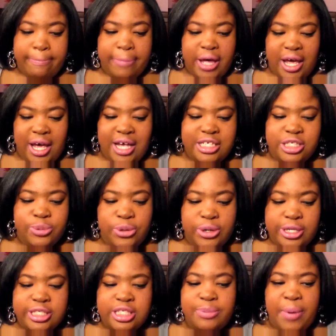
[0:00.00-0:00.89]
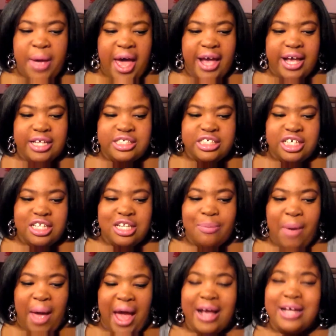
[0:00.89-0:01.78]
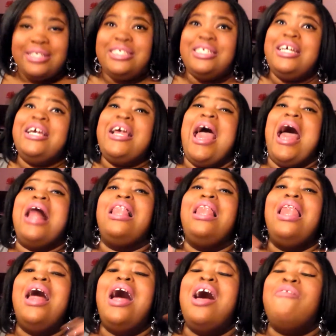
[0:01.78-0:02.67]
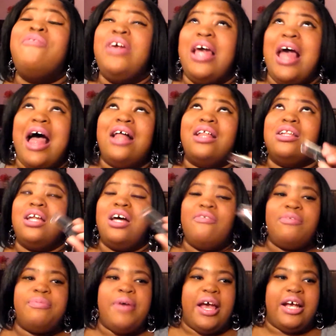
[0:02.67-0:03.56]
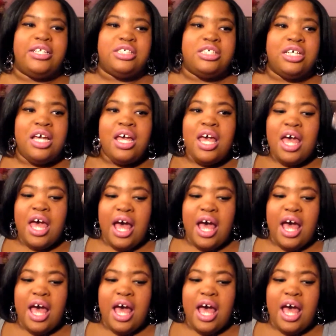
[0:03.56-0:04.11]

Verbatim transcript: But as far as the packaging, the packaging, I love it. I love packaging.